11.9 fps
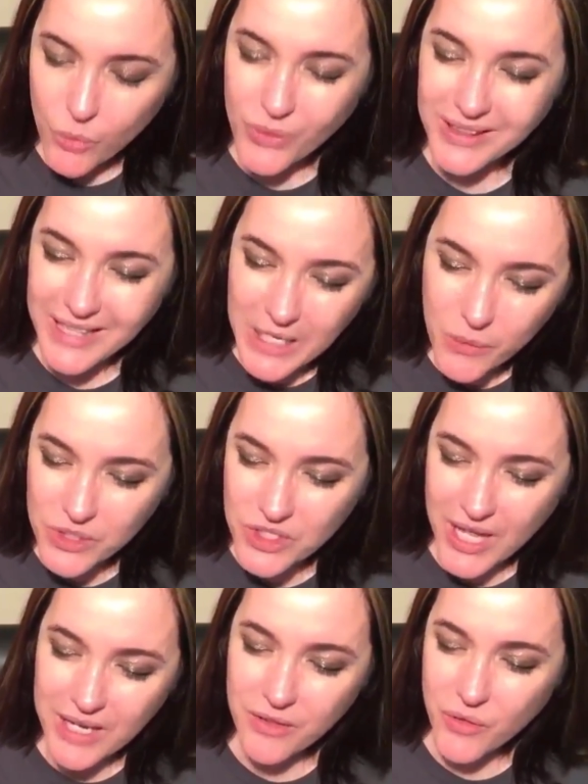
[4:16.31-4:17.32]
Relinquish
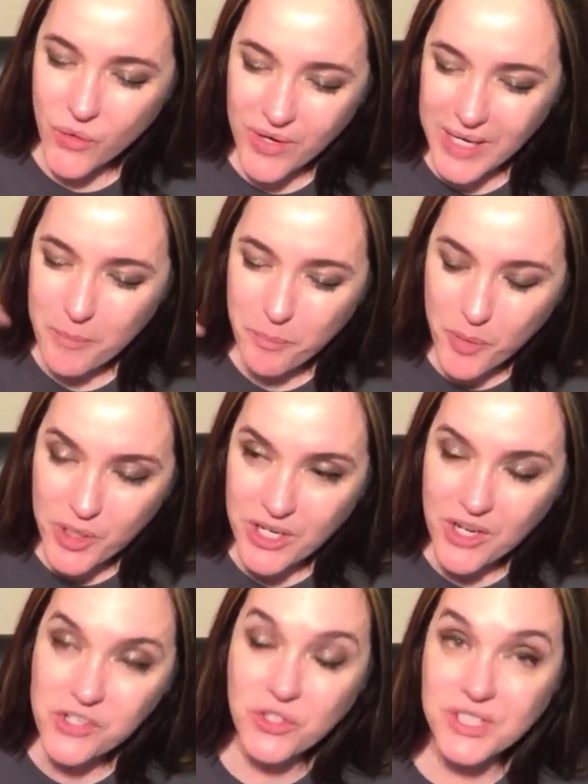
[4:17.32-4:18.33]
that authority and put it
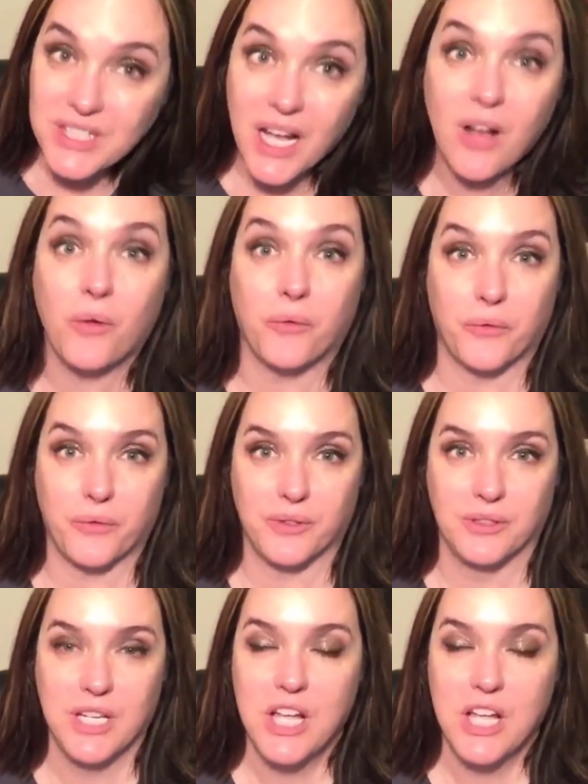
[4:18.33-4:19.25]
on yourself.